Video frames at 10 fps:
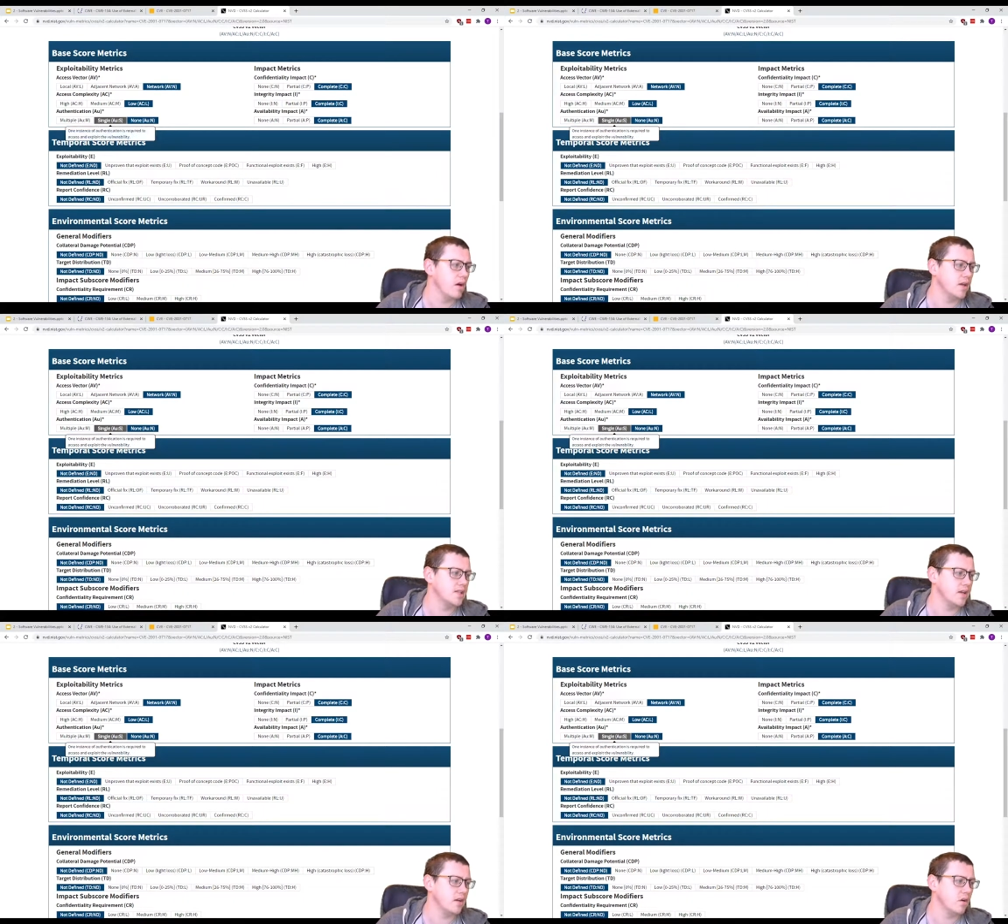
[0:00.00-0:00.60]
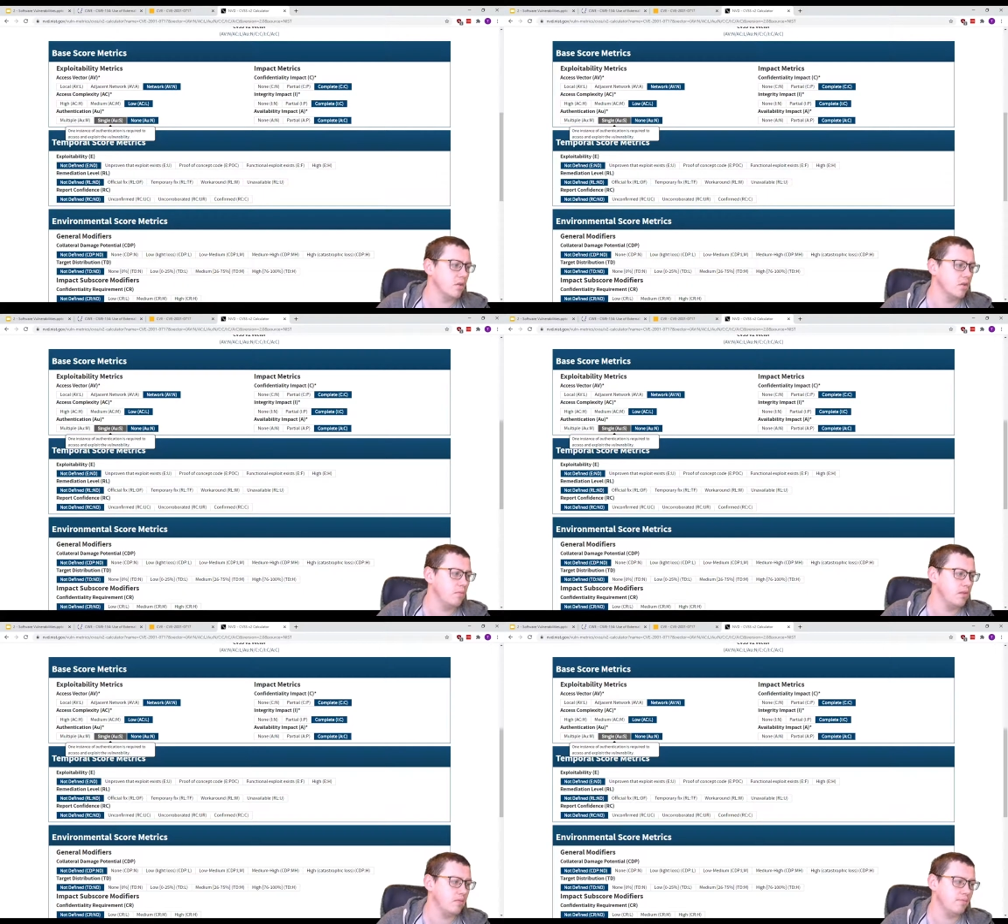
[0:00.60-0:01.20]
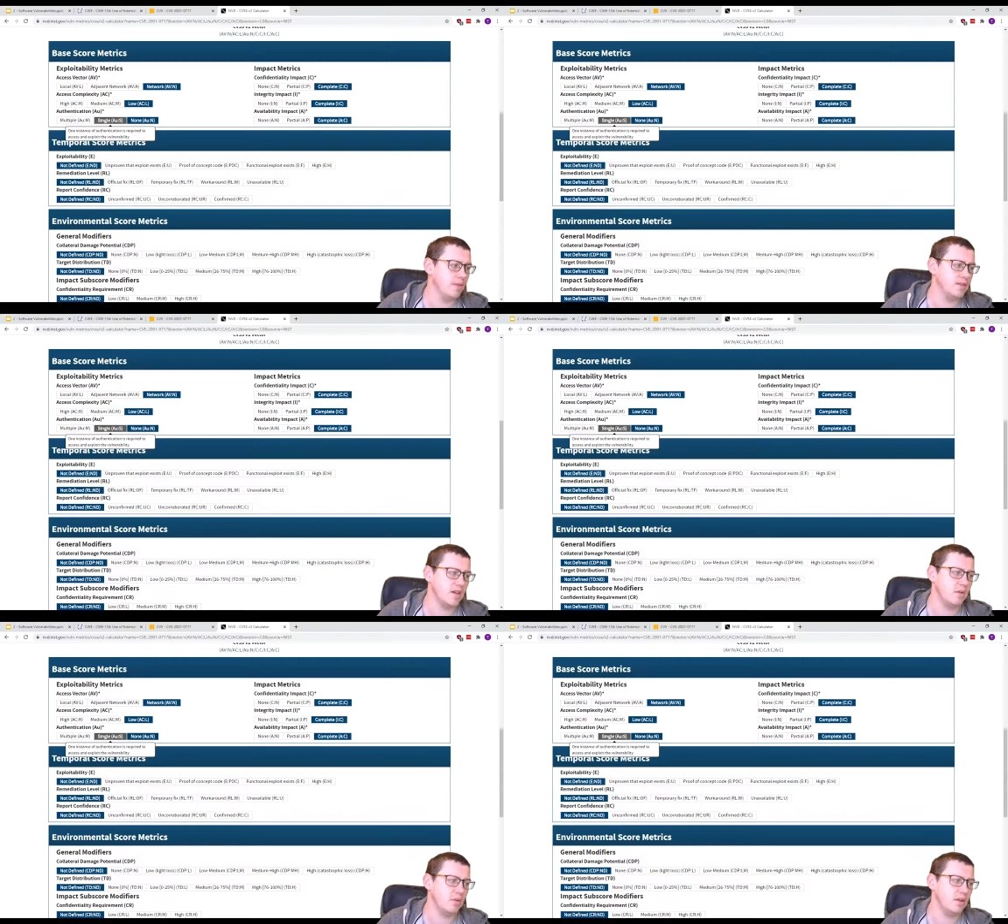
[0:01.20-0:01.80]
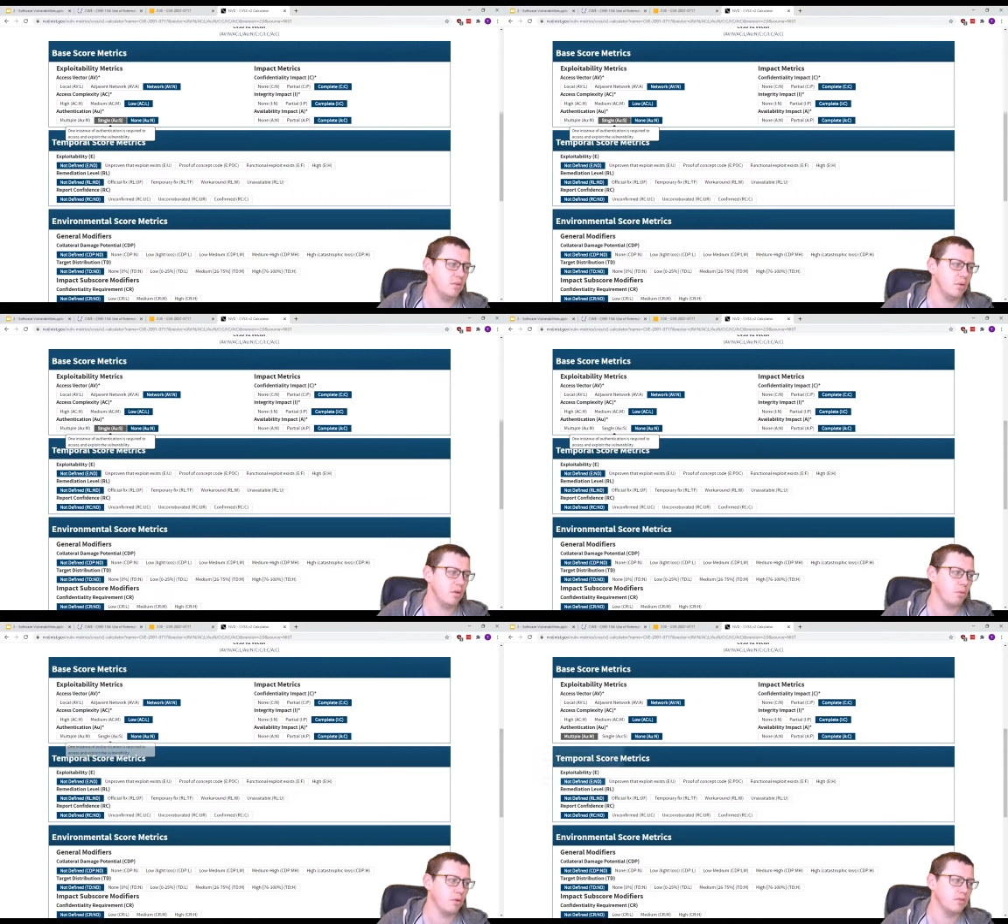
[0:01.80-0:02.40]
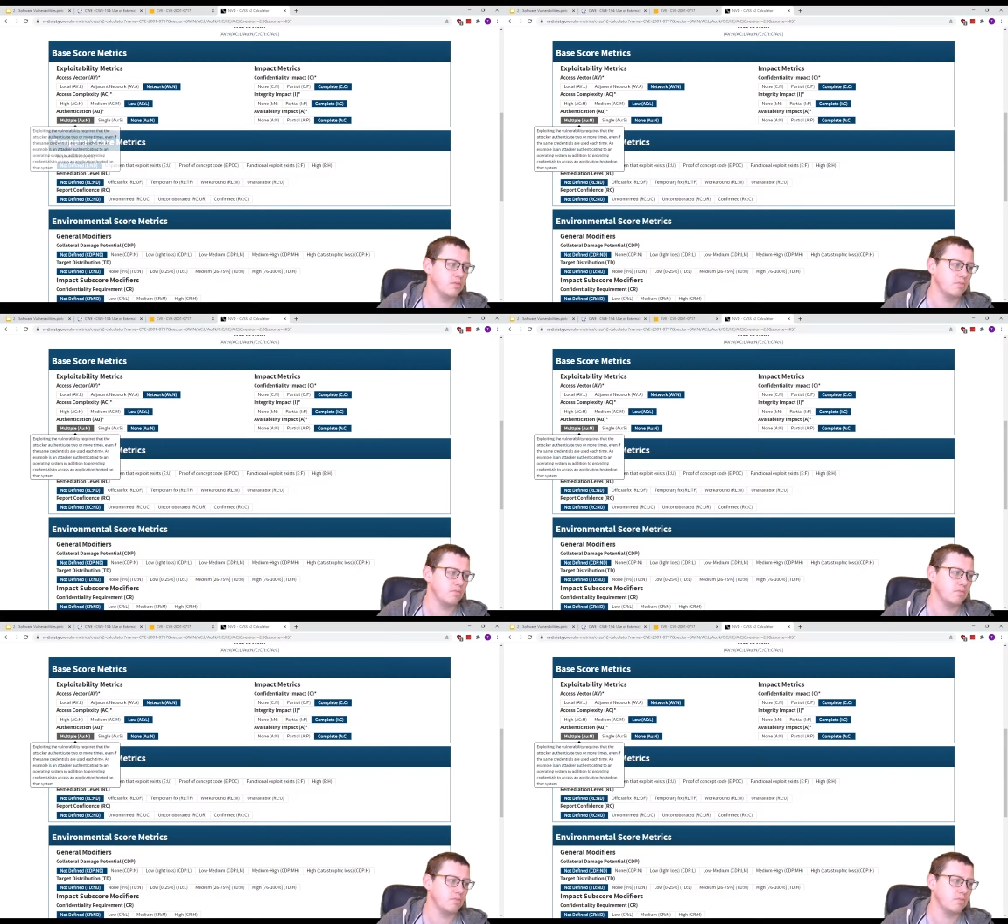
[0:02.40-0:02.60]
Single means you would need to auth once.